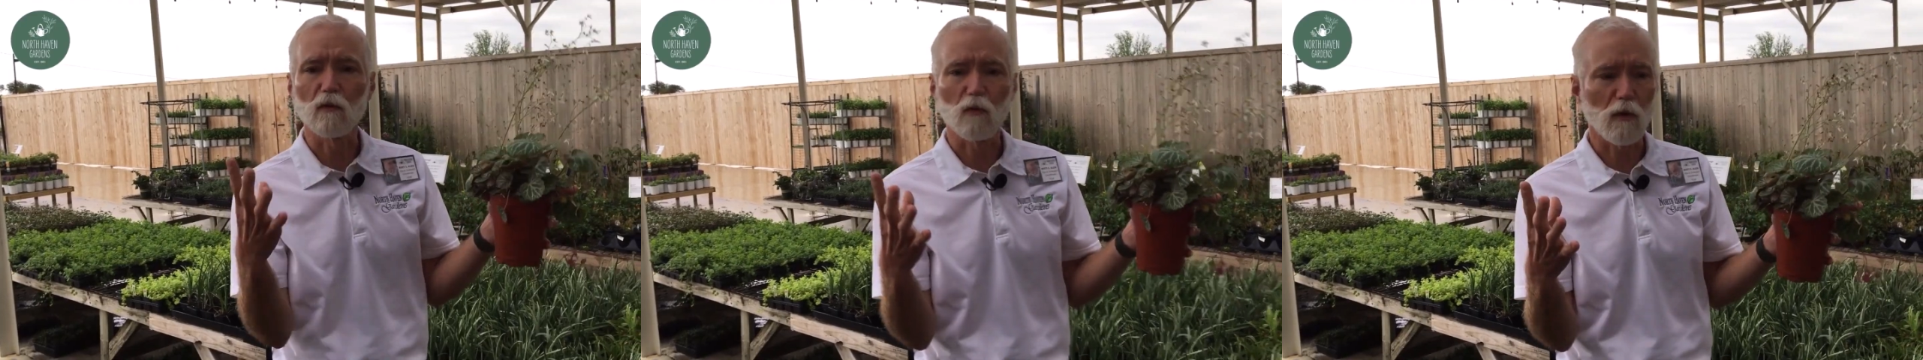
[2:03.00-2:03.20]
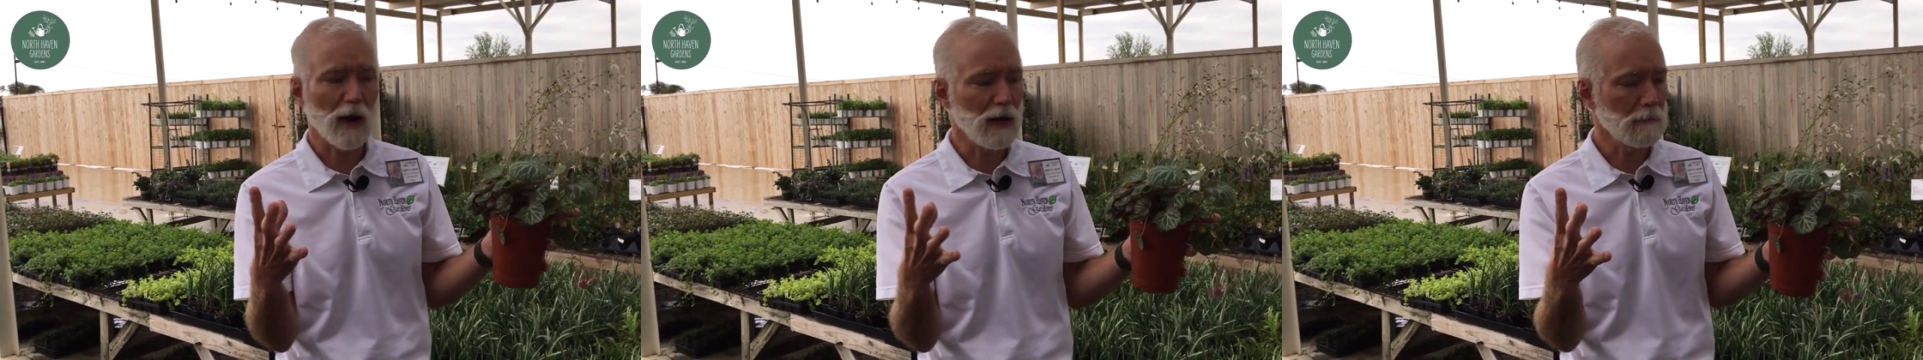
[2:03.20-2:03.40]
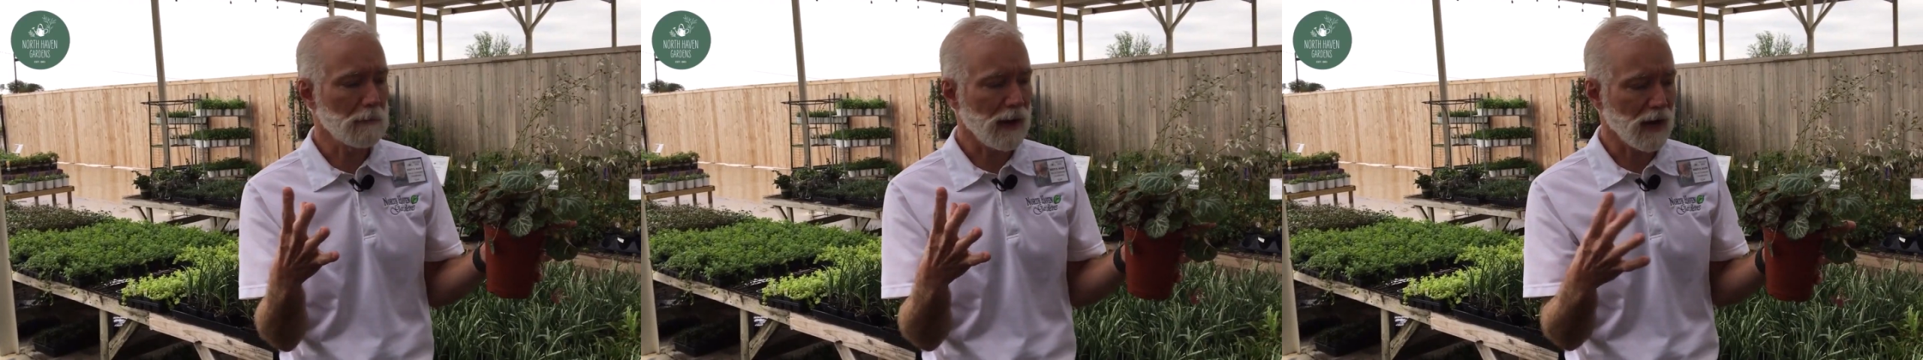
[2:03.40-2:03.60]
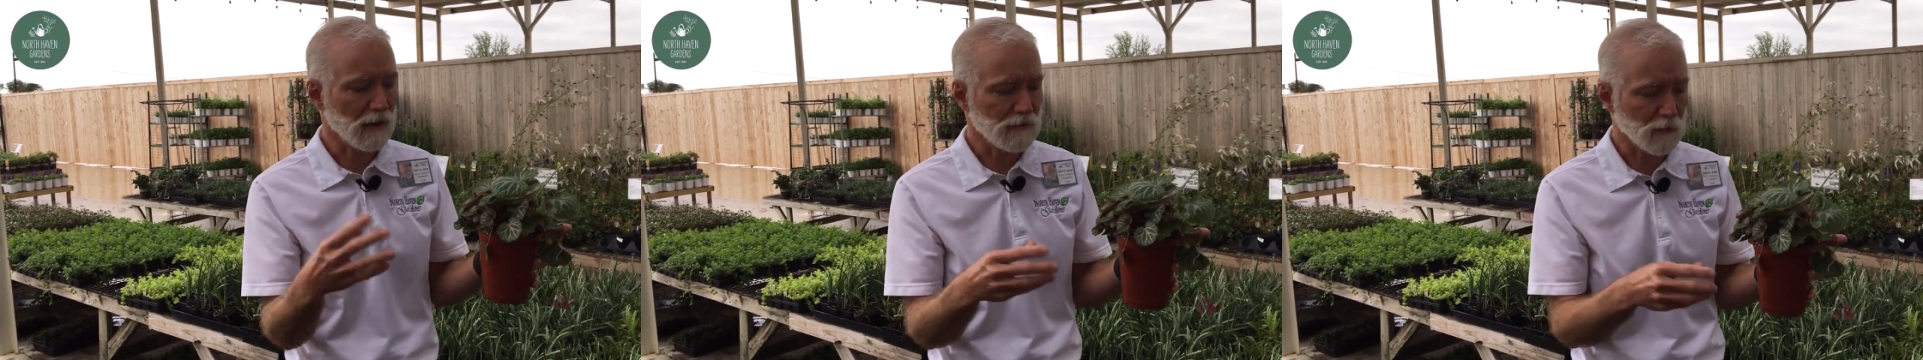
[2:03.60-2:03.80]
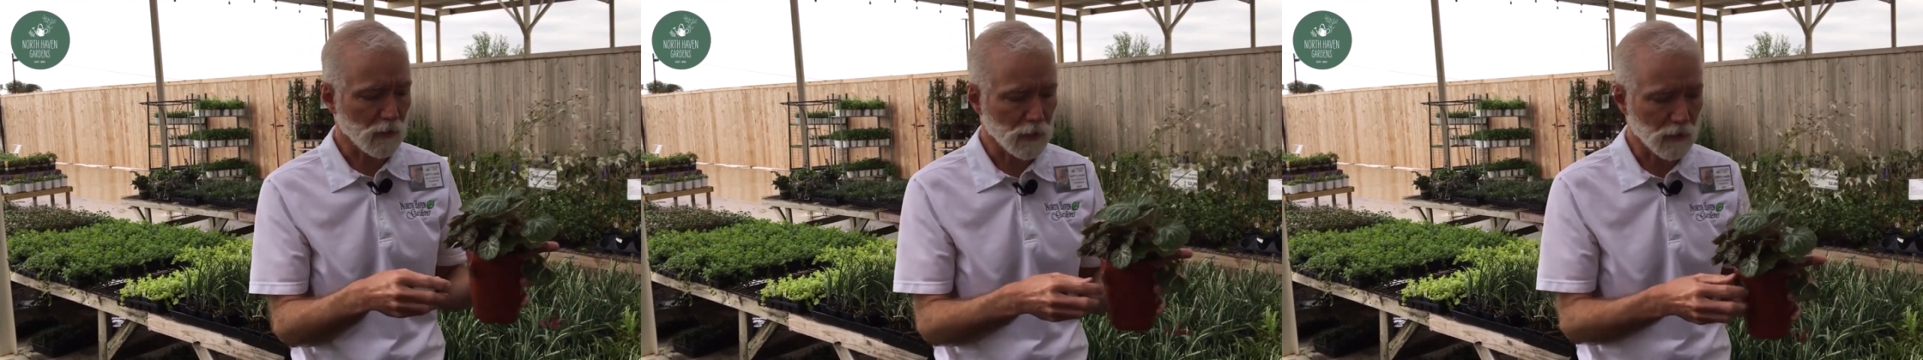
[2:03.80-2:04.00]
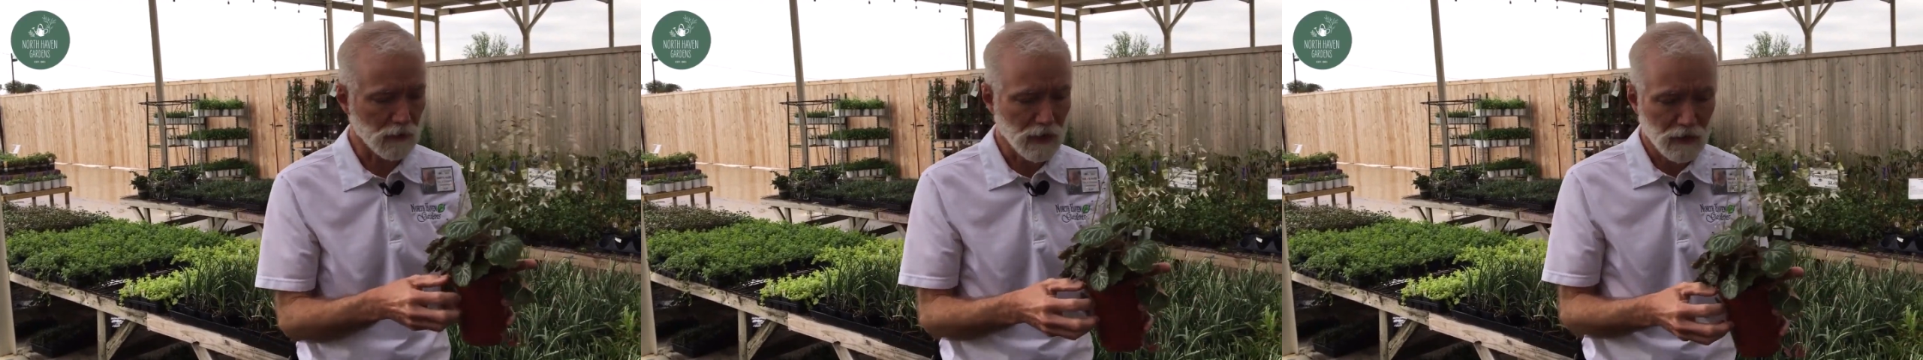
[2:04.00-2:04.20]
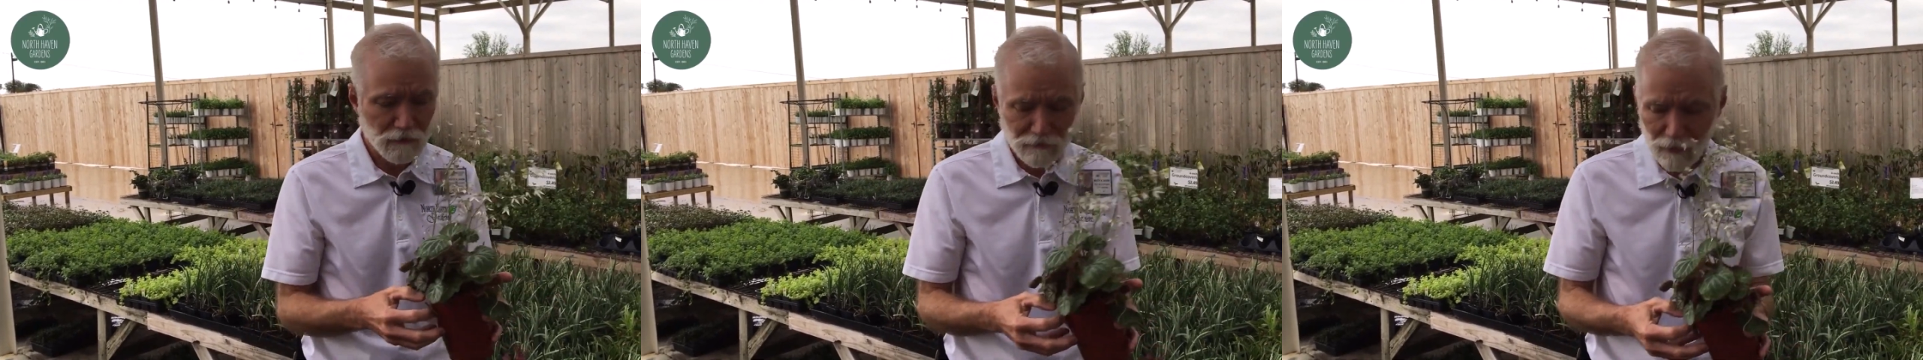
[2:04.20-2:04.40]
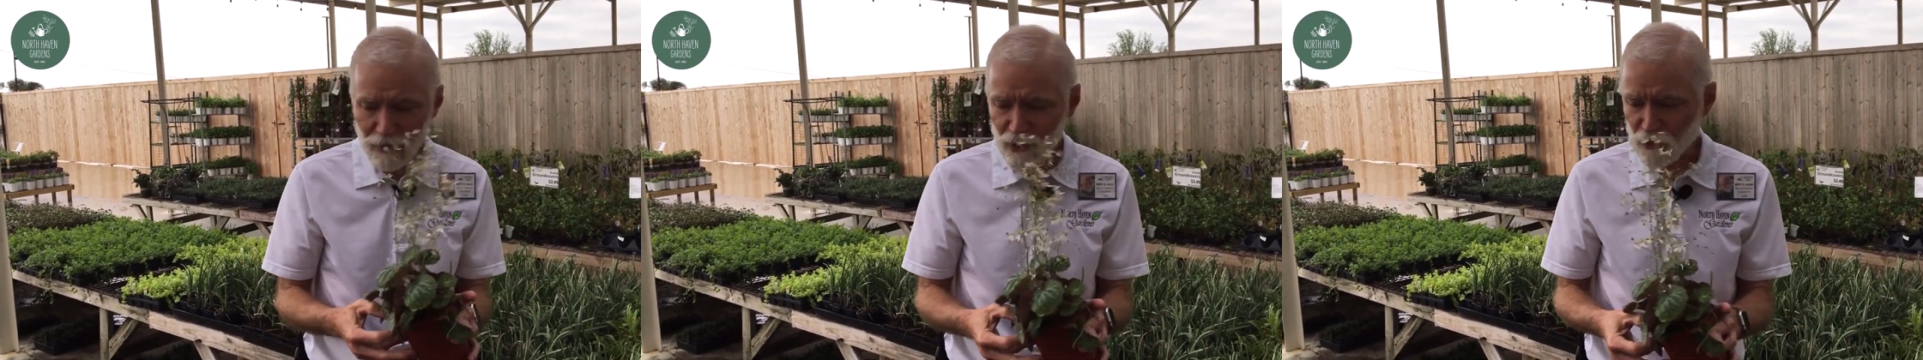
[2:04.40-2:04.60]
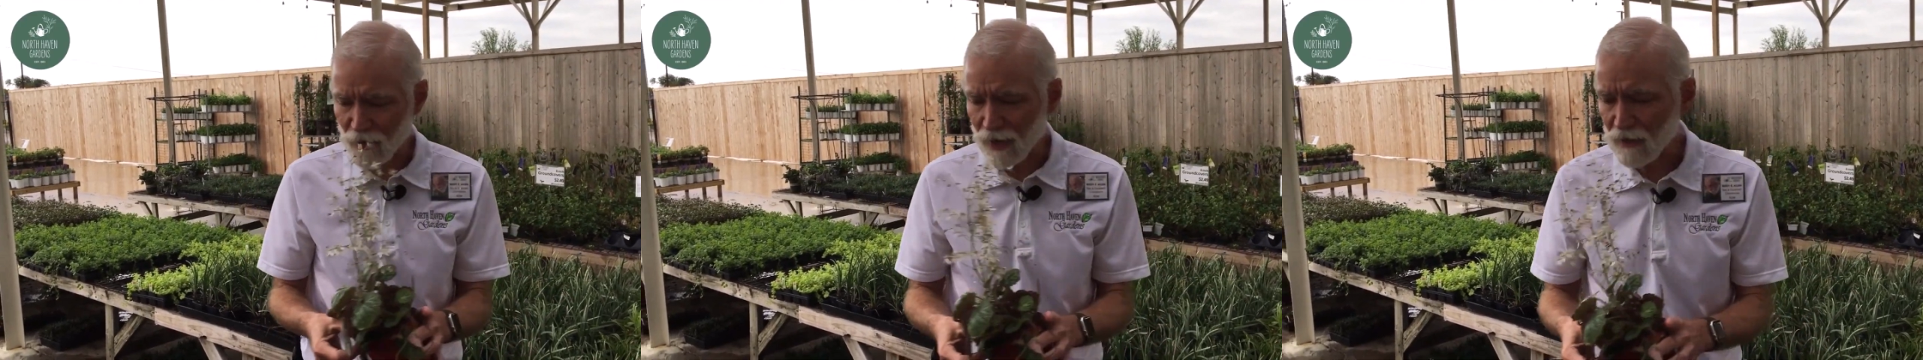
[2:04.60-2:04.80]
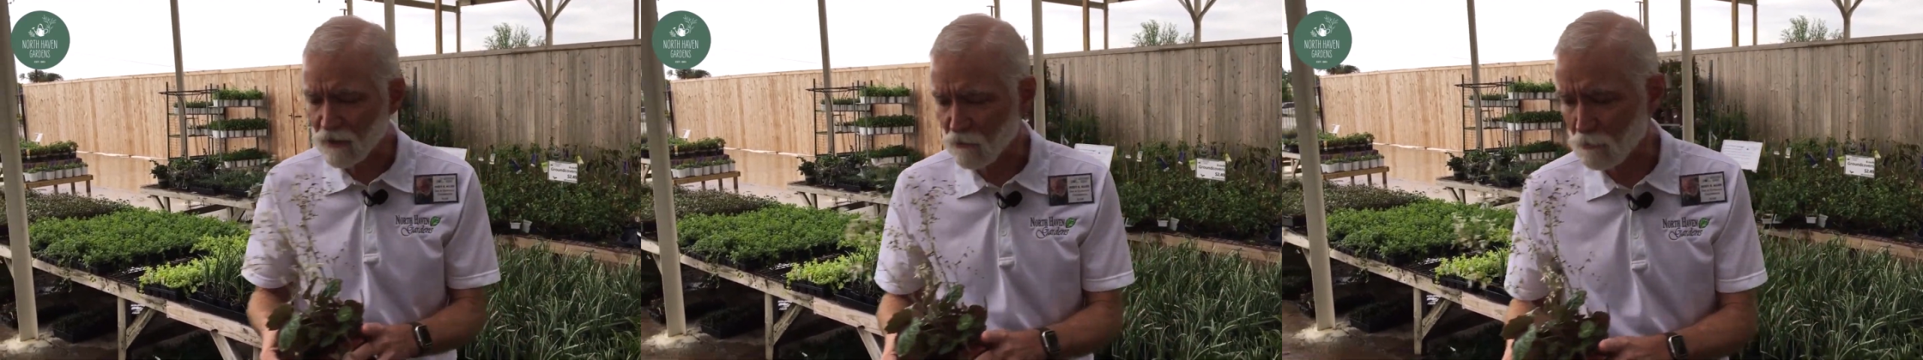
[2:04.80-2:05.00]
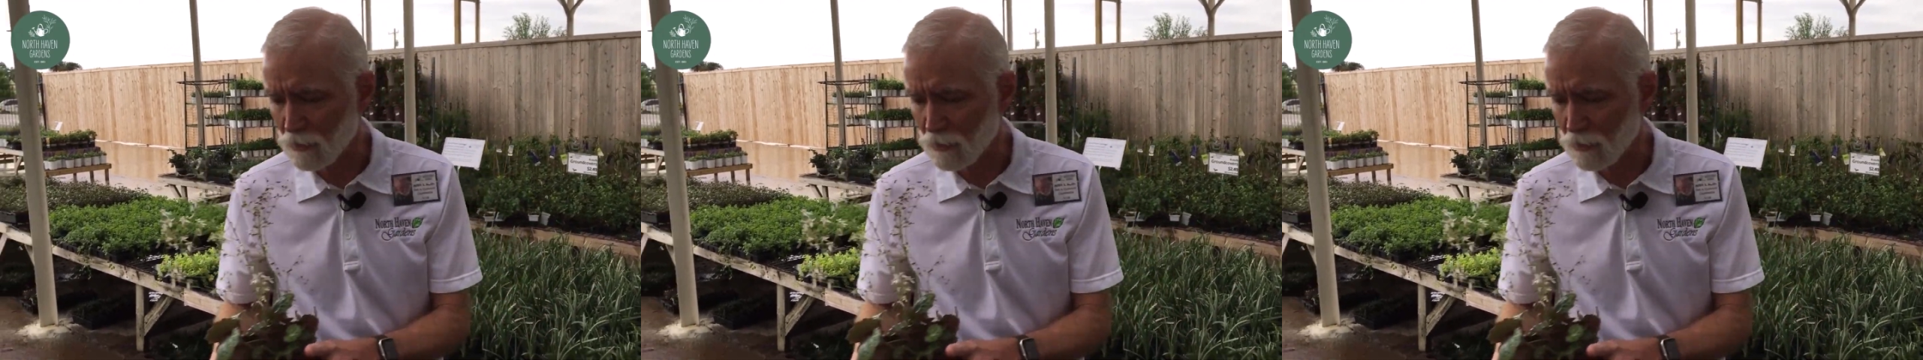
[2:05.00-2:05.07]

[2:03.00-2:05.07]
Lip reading: right back for you. Very attractive